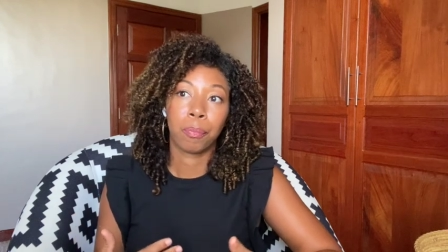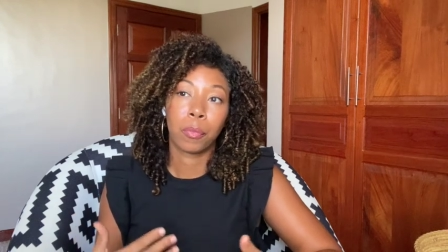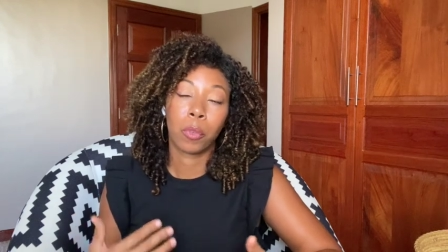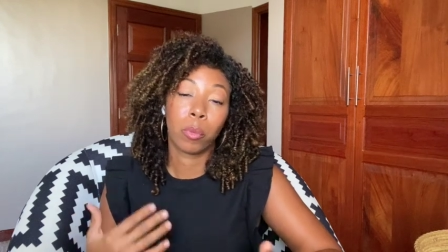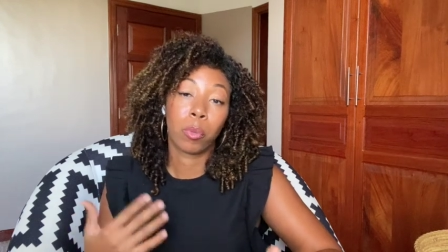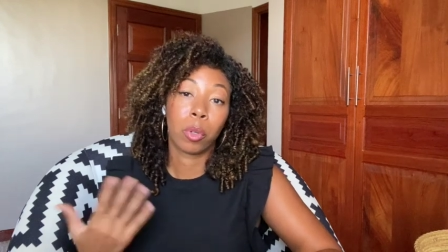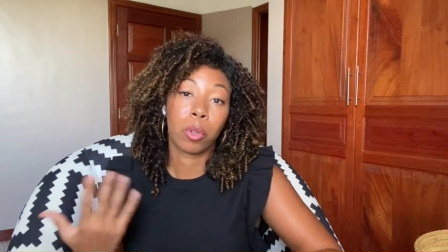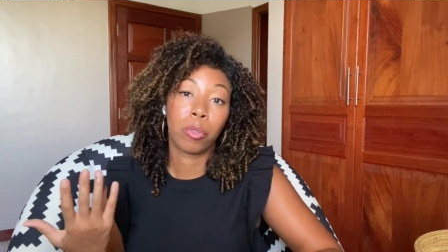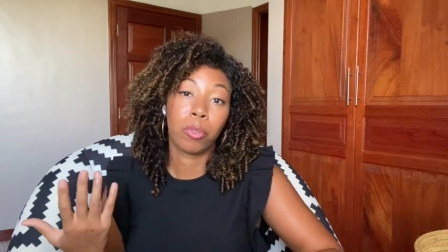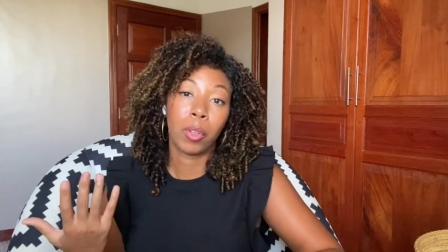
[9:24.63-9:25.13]

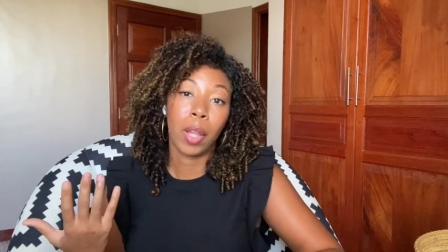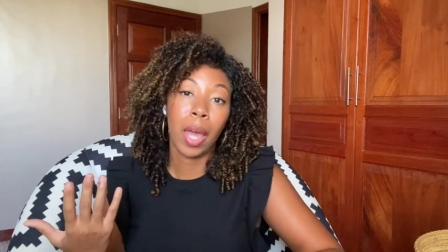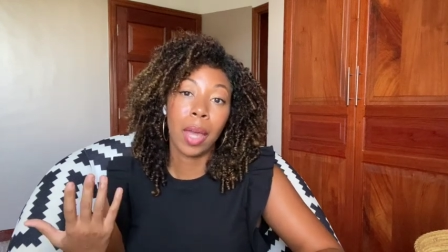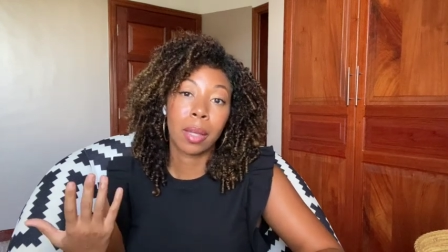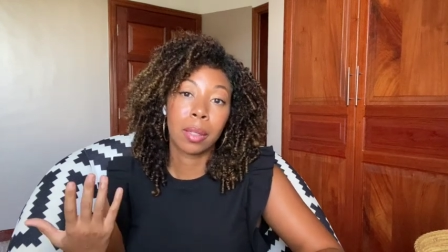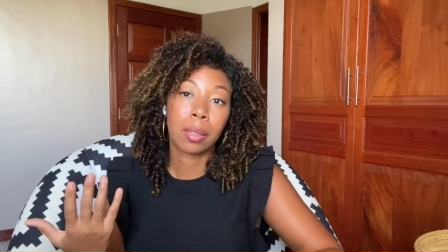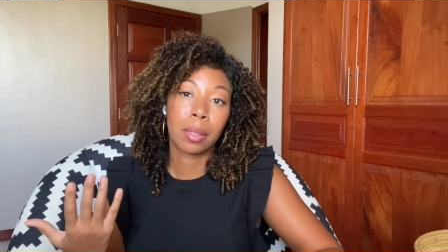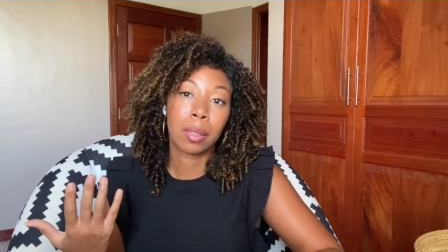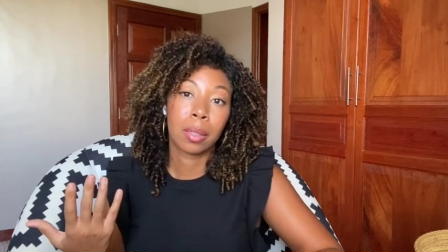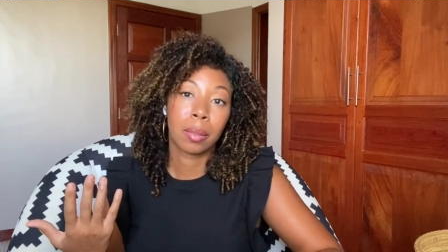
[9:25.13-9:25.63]

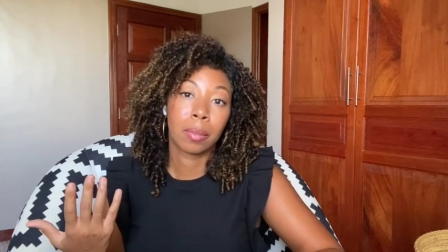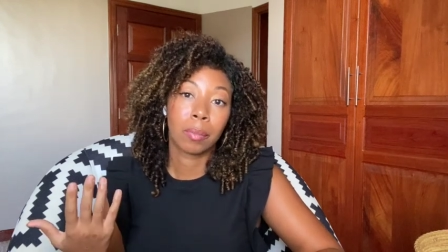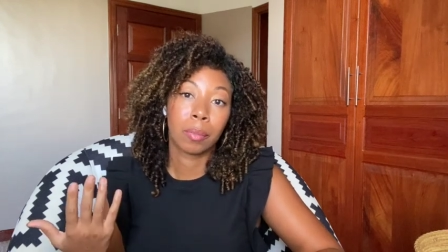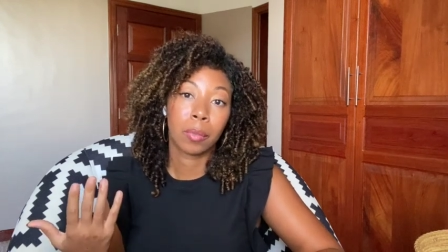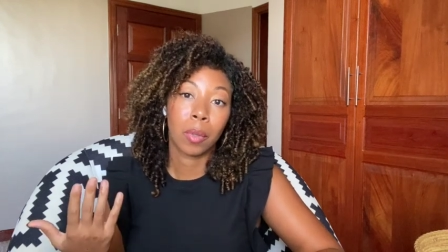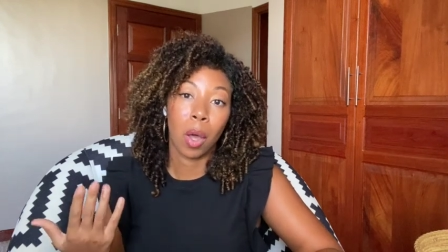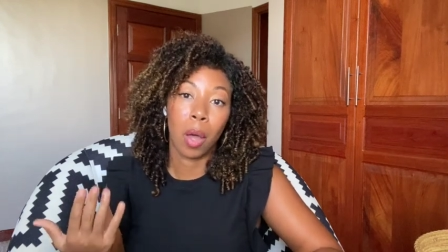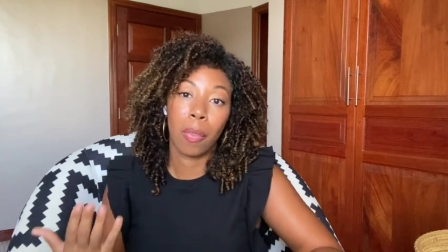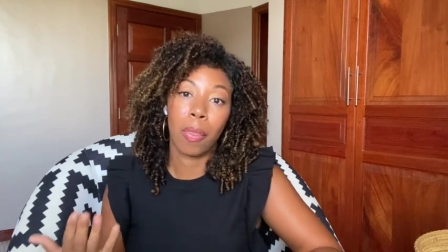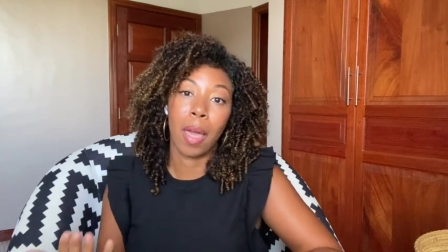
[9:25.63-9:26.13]
reflect
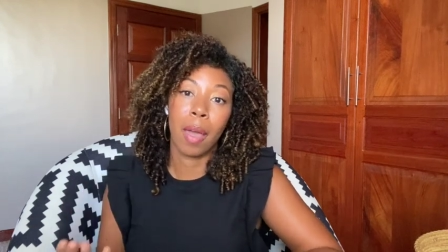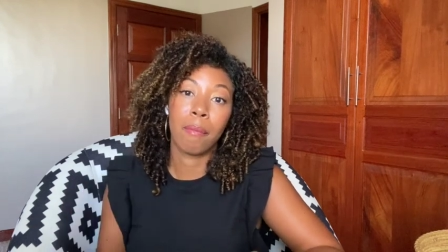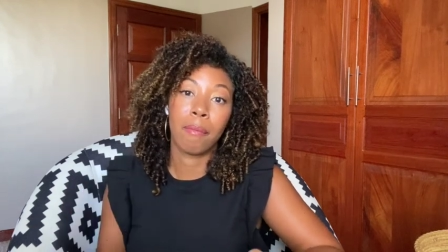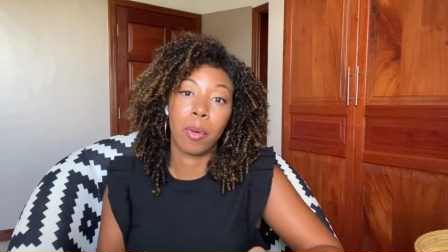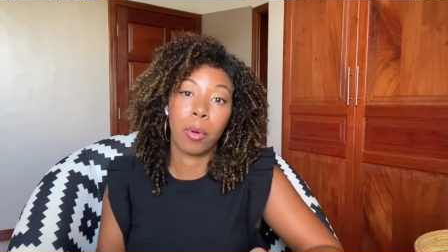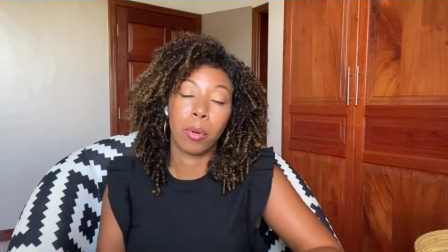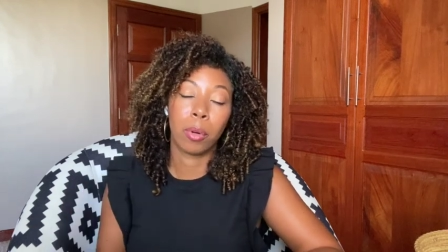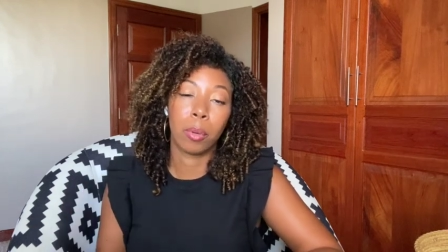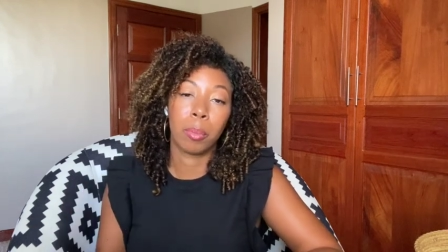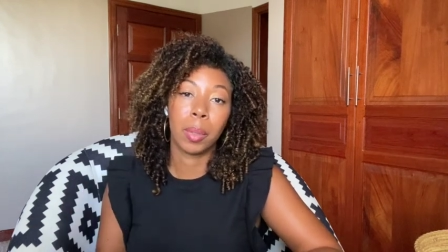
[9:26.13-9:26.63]
on that
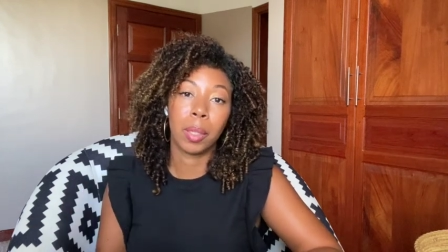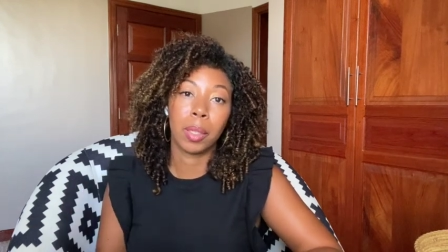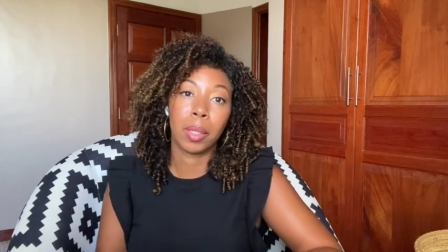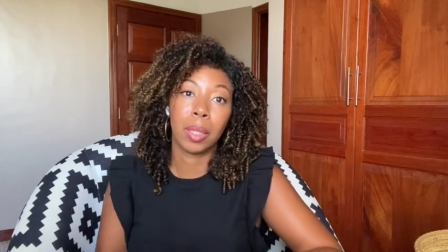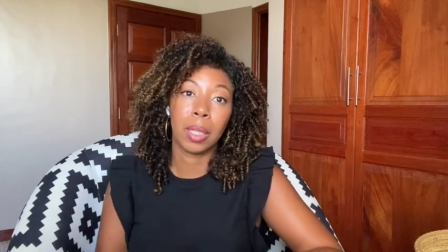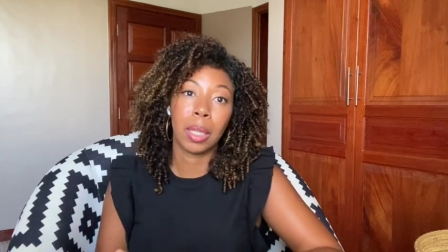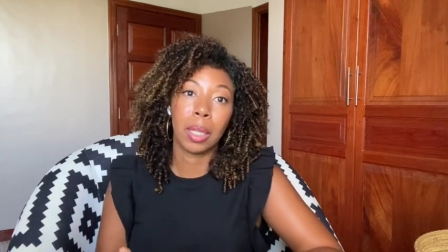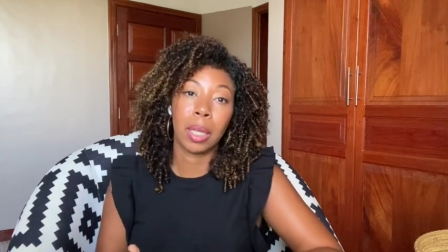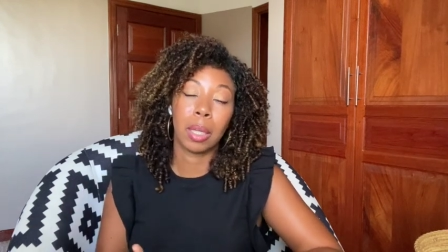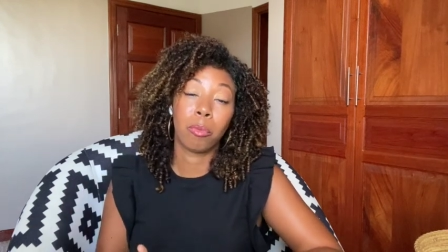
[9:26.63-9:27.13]

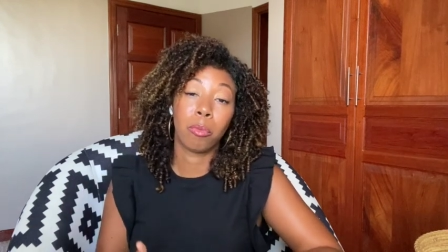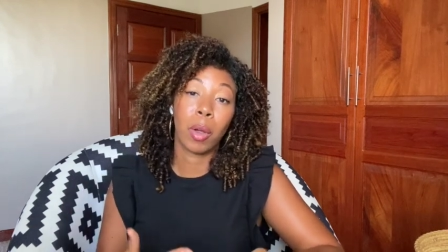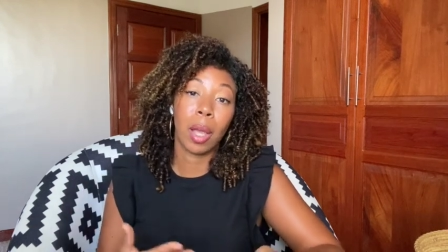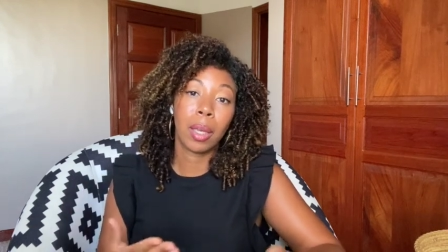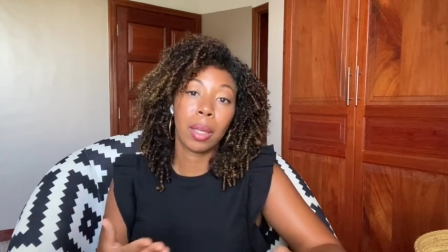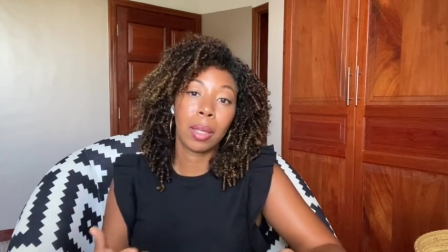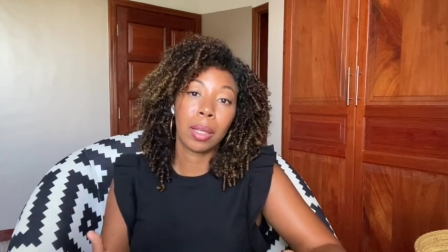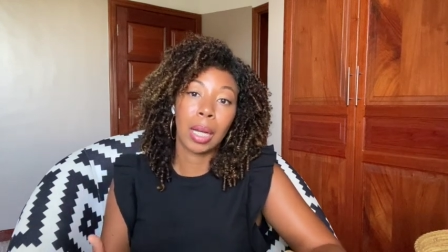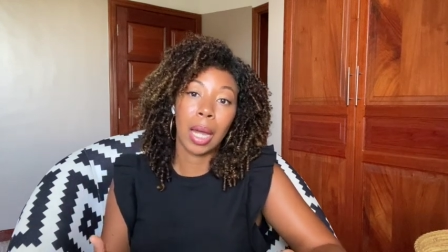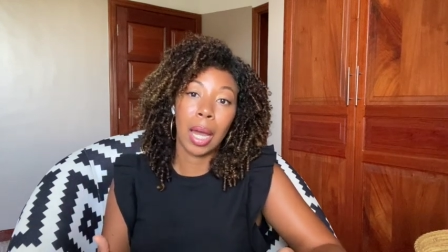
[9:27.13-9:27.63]
vulnerability and
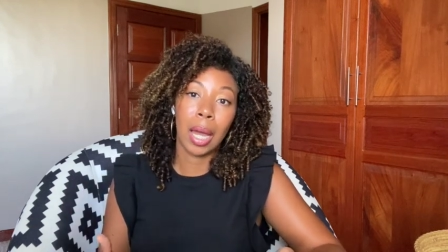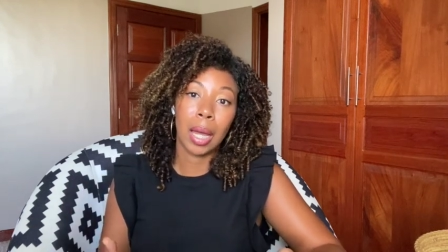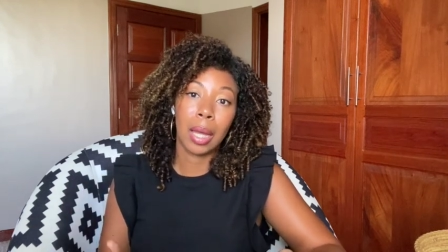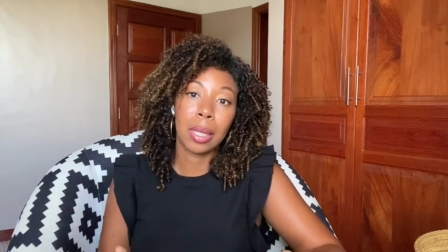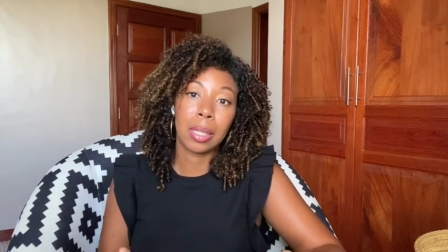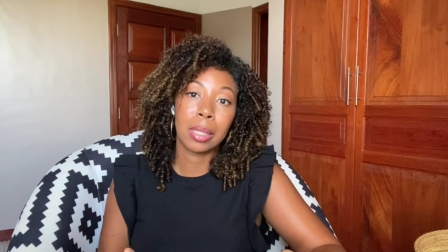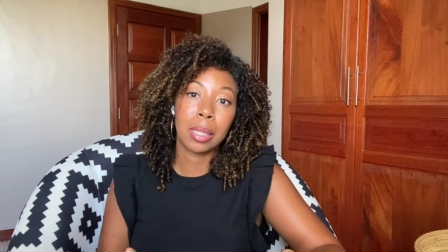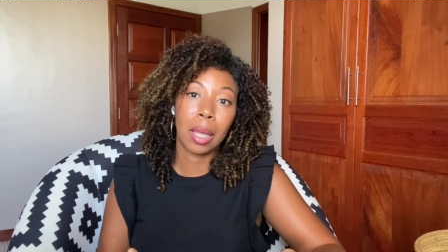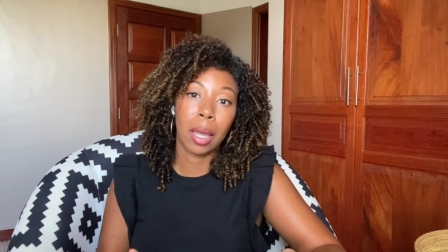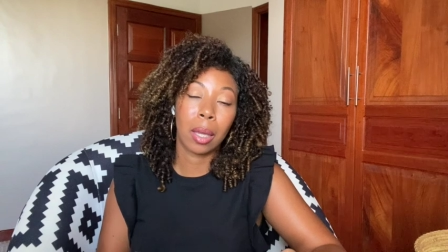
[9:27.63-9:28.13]

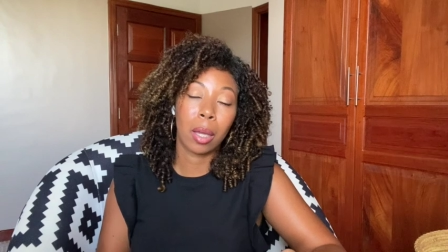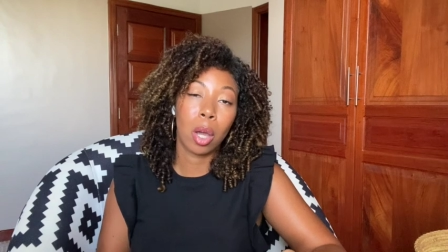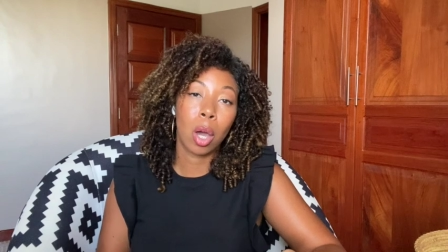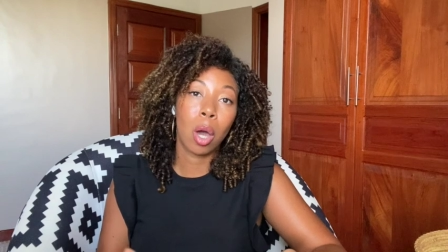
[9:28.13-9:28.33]
recognize like,